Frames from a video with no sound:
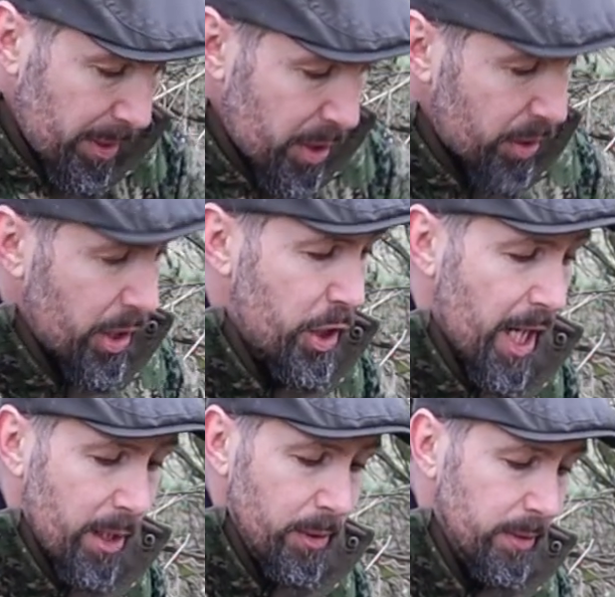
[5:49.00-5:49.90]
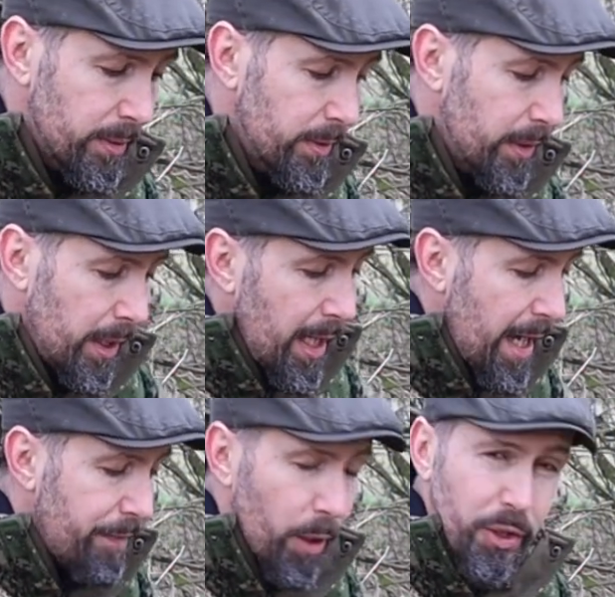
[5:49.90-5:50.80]
just to show,
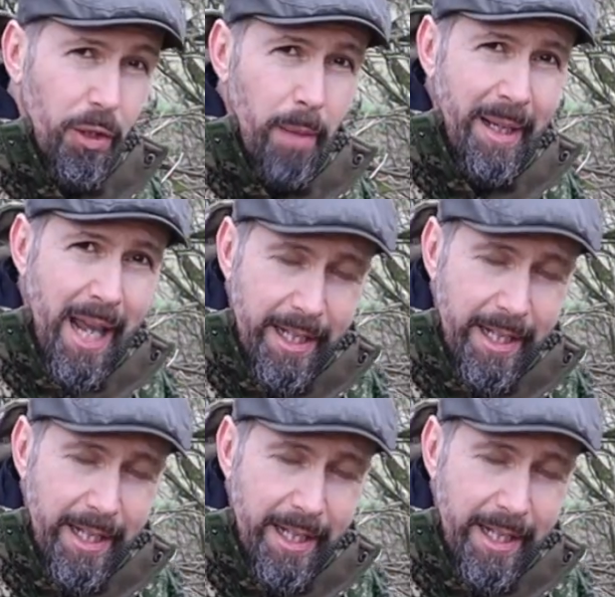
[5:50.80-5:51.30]
I've also got my neck